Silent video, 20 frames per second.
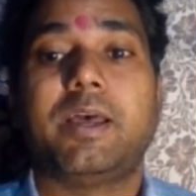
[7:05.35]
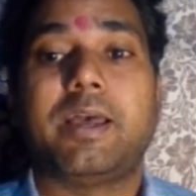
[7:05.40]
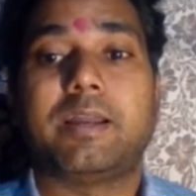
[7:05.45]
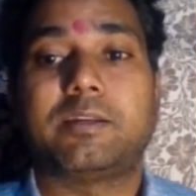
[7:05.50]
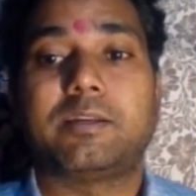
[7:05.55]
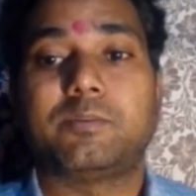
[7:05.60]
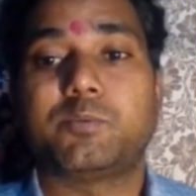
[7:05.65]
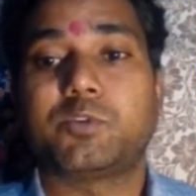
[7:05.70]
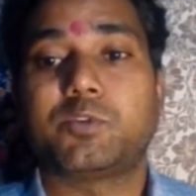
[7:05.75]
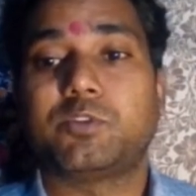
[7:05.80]

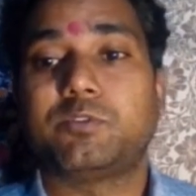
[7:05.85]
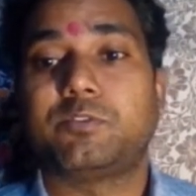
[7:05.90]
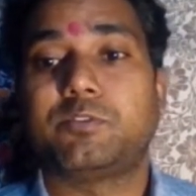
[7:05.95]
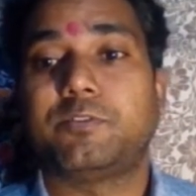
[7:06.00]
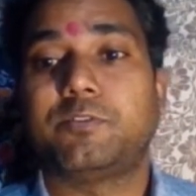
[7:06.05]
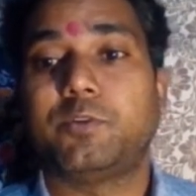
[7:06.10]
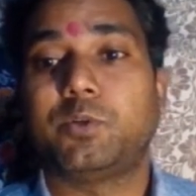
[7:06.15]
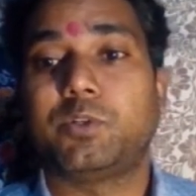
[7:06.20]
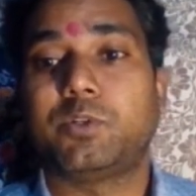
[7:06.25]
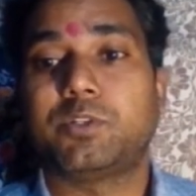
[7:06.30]
Jakobson
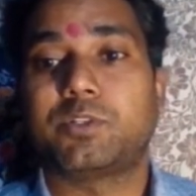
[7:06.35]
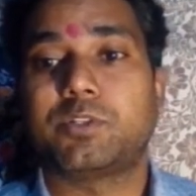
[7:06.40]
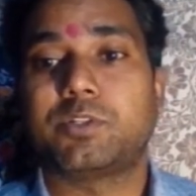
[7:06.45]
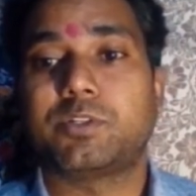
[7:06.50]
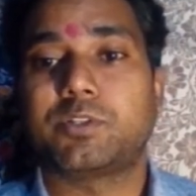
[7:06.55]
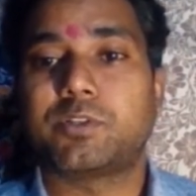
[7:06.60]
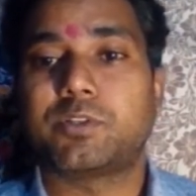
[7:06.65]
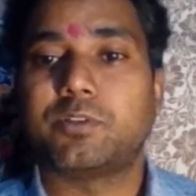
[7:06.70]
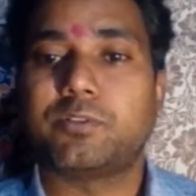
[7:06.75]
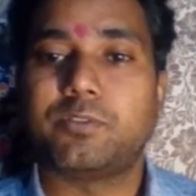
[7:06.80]

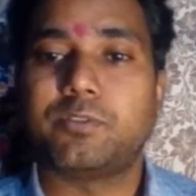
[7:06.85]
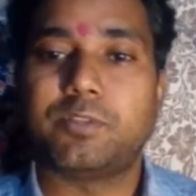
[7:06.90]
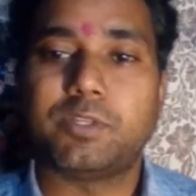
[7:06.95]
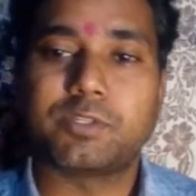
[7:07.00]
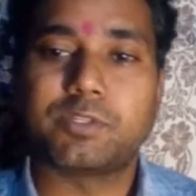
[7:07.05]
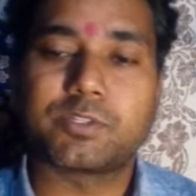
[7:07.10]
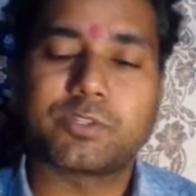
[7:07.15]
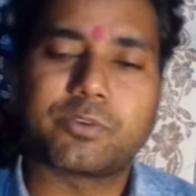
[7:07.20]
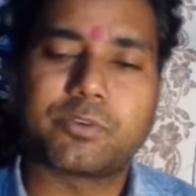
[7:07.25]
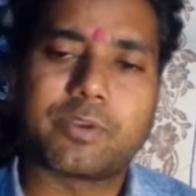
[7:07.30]
focuses on
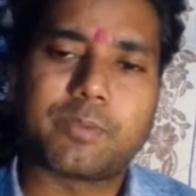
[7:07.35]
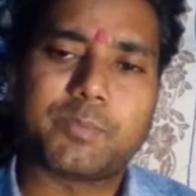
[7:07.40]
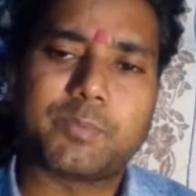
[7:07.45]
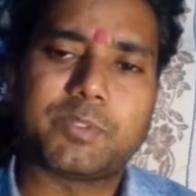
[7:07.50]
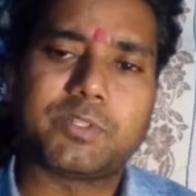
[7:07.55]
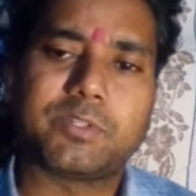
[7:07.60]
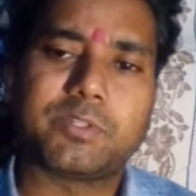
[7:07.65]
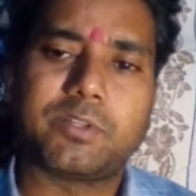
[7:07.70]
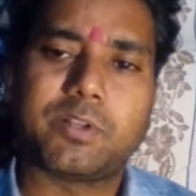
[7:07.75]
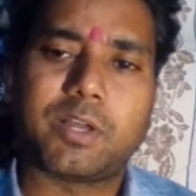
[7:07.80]
these
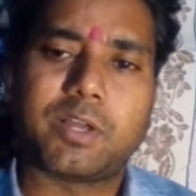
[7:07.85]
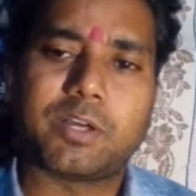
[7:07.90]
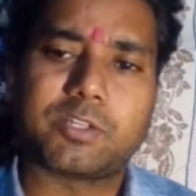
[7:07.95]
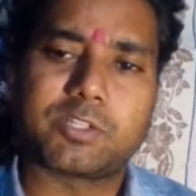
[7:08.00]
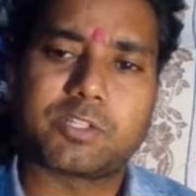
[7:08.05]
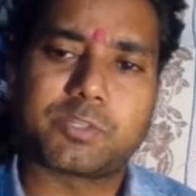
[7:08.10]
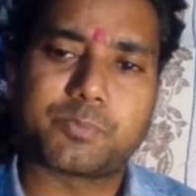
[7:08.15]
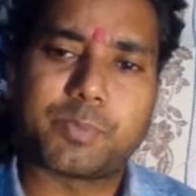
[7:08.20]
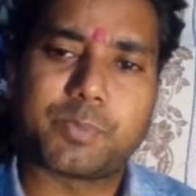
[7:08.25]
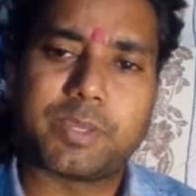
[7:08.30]
grammatical
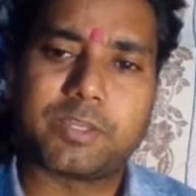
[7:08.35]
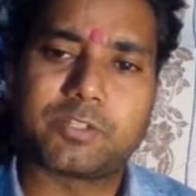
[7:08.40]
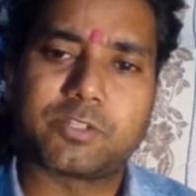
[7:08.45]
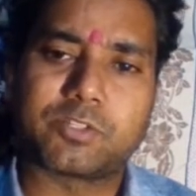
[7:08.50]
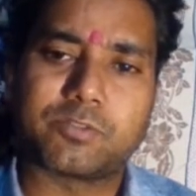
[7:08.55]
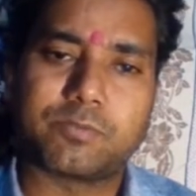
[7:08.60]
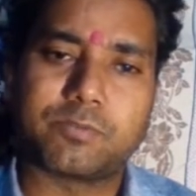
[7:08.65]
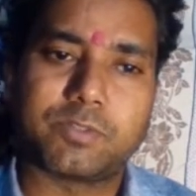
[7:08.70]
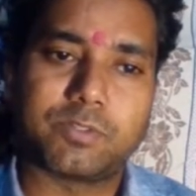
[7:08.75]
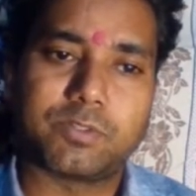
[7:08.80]

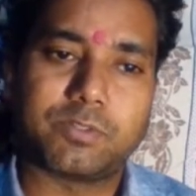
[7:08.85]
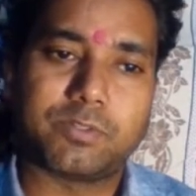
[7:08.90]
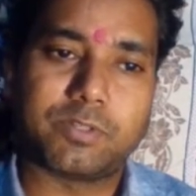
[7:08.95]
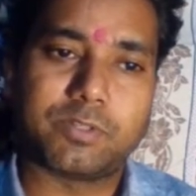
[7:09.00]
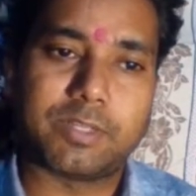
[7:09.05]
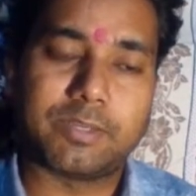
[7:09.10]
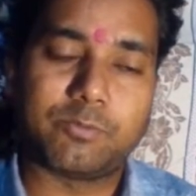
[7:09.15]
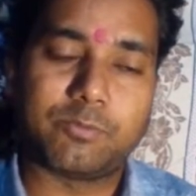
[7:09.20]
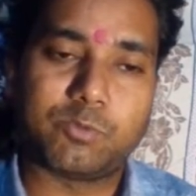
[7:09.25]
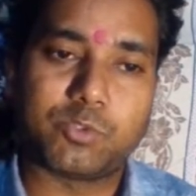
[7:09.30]
aspects of the
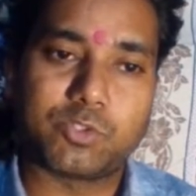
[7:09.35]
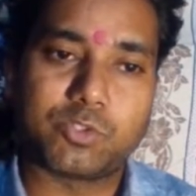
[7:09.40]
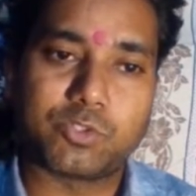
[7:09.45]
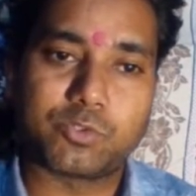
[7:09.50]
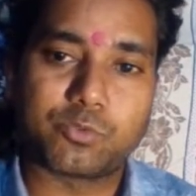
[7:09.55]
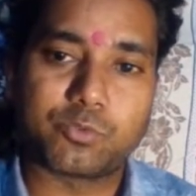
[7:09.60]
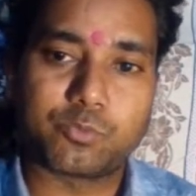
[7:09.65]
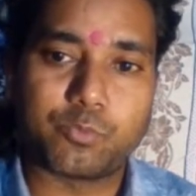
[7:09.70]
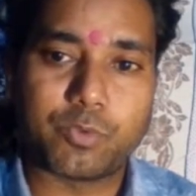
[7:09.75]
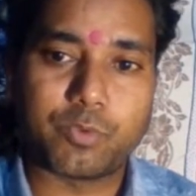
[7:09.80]

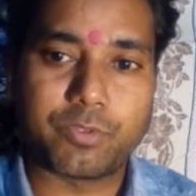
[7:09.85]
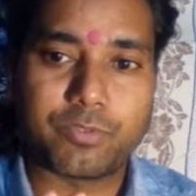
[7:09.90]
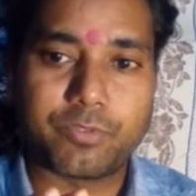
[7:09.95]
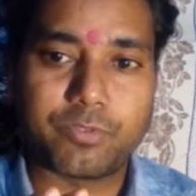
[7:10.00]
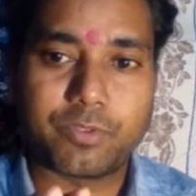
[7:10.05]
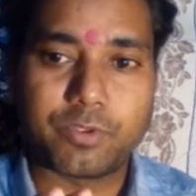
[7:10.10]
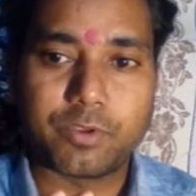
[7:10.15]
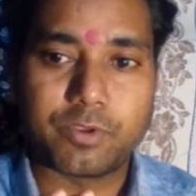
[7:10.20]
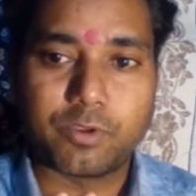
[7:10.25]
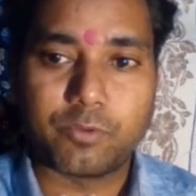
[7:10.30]
languages
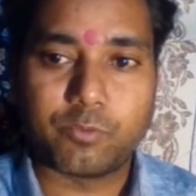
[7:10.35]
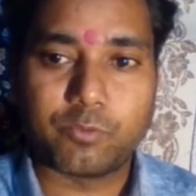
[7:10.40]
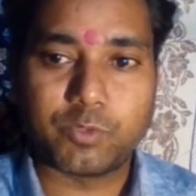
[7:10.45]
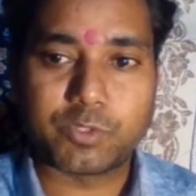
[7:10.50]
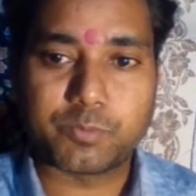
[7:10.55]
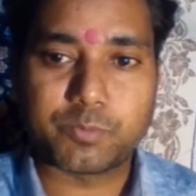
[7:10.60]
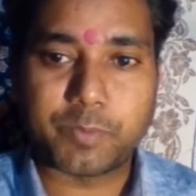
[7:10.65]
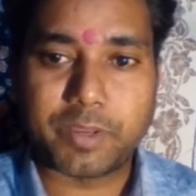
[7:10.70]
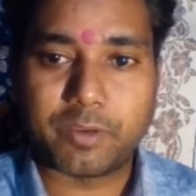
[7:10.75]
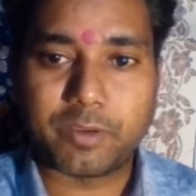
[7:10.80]

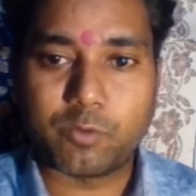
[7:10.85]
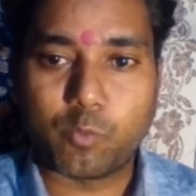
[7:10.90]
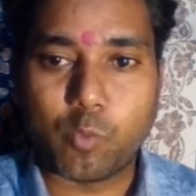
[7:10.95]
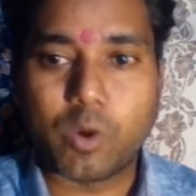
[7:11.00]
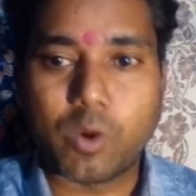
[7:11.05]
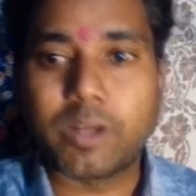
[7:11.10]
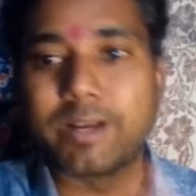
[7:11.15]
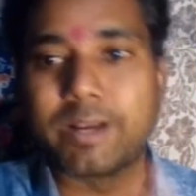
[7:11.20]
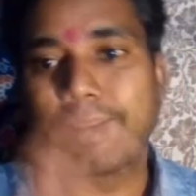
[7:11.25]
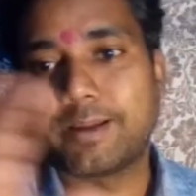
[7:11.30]
which make
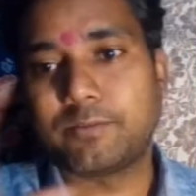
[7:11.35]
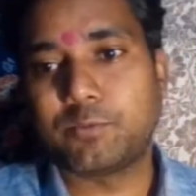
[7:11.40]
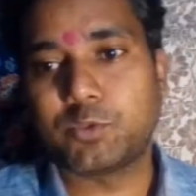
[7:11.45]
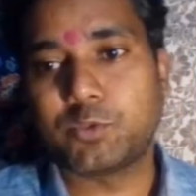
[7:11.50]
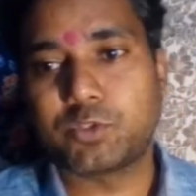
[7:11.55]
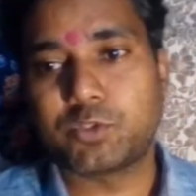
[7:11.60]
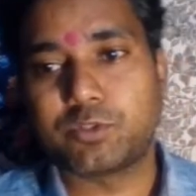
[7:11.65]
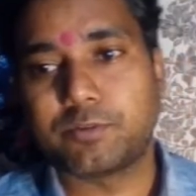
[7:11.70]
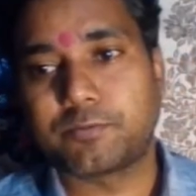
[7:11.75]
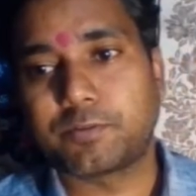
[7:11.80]
one
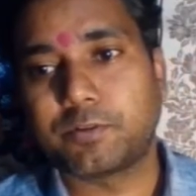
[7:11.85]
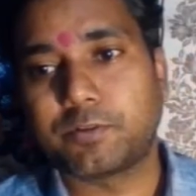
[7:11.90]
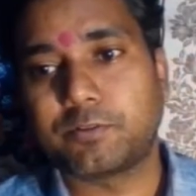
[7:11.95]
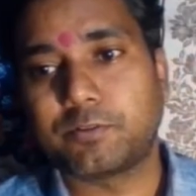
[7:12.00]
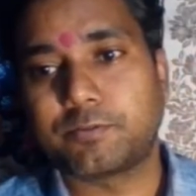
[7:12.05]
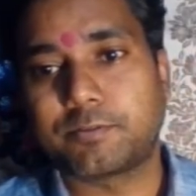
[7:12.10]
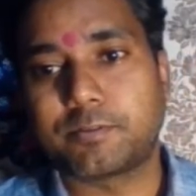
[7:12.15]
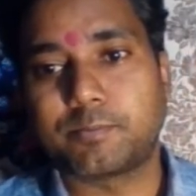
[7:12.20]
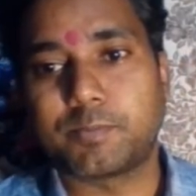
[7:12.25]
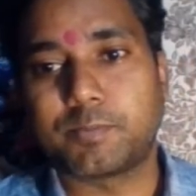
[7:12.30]
language
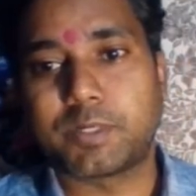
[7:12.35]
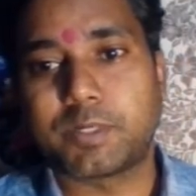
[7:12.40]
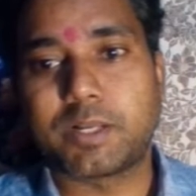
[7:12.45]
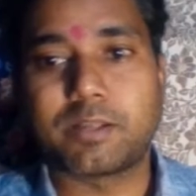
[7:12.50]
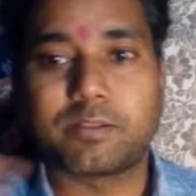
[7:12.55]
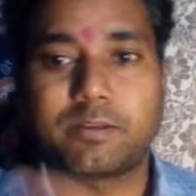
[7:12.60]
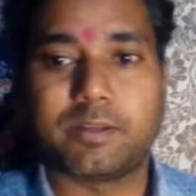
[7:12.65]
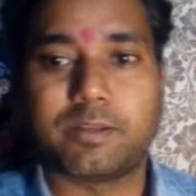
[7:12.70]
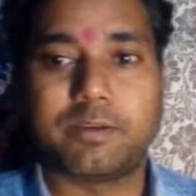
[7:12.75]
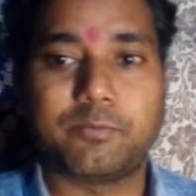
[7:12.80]
different from
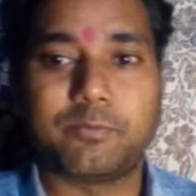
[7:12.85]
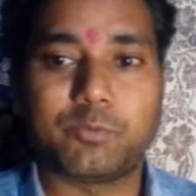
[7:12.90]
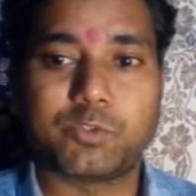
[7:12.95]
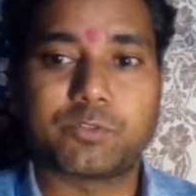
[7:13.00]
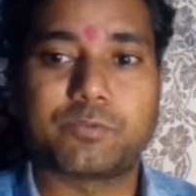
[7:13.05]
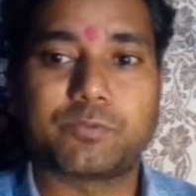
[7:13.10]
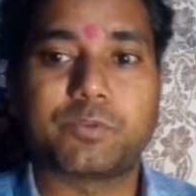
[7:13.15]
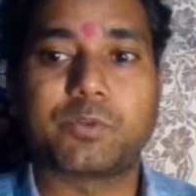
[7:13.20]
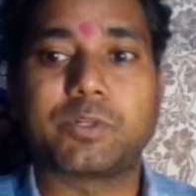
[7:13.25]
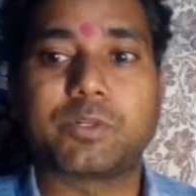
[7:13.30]
another
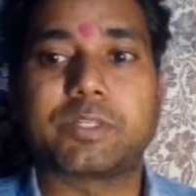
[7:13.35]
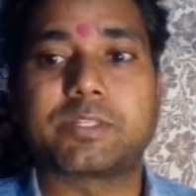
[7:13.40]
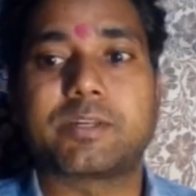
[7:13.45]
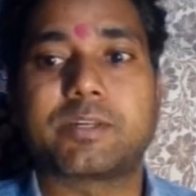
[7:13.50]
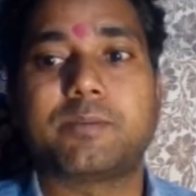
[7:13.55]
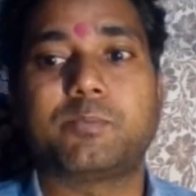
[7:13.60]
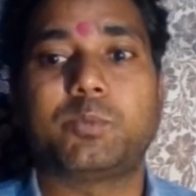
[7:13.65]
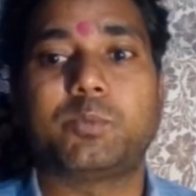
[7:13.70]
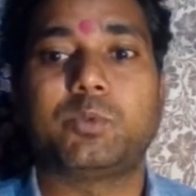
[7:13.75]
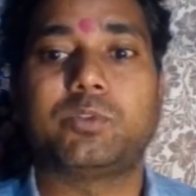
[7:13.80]
language. For
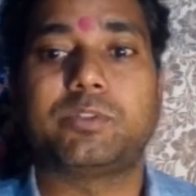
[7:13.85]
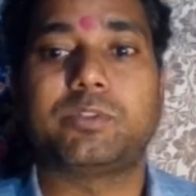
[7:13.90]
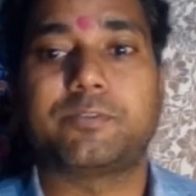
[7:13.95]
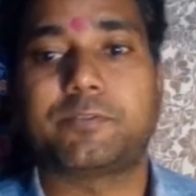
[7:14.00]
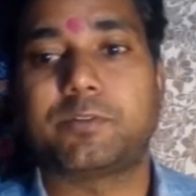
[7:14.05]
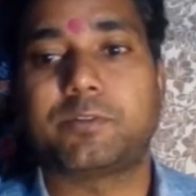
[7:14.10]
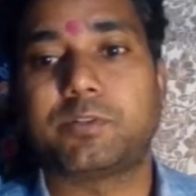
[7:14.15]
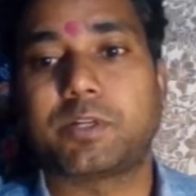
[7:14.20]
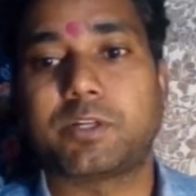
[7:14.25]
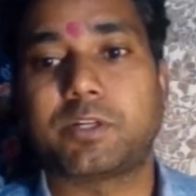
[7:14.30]
example,
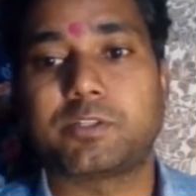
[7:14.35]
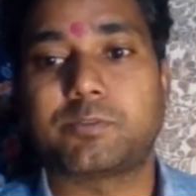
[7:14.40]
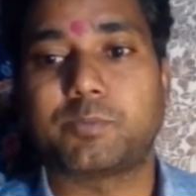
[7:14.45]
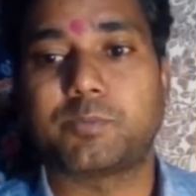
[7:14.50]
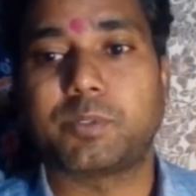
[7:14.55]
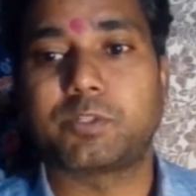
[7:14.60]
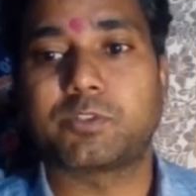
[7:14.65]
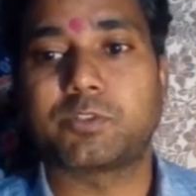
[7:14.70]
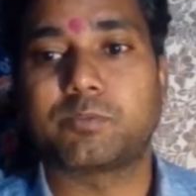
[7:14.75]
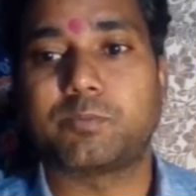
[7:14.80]
different
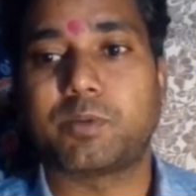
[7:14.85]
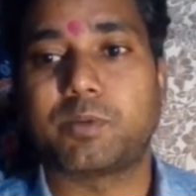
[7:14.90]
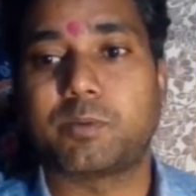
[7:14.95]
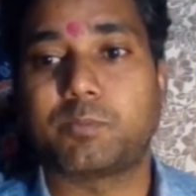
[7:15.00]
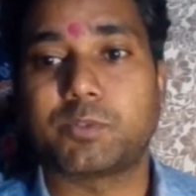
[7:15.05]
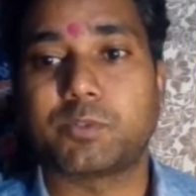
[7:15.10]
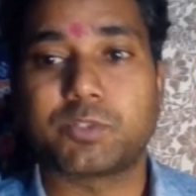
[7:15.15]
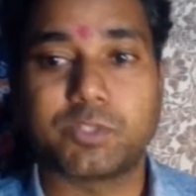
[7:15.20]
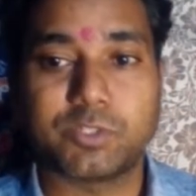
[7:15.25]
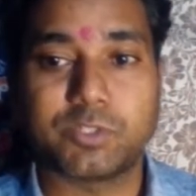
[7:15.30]
aspects of
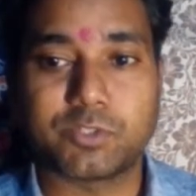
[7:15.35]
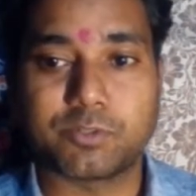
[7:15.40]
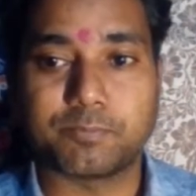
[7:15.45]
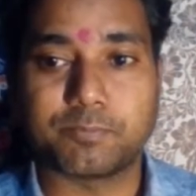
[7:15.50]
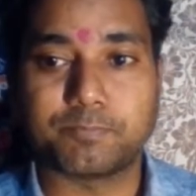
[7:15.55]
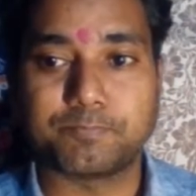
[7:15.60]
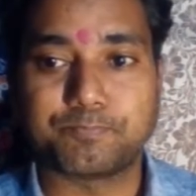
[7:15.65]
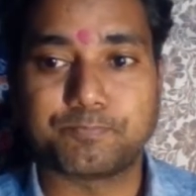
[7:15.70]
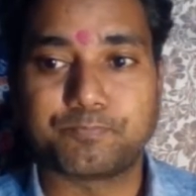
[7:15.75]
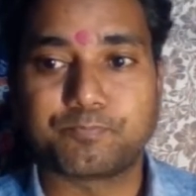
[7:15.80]
number
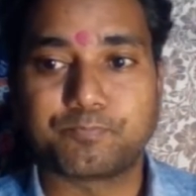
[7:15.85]
system,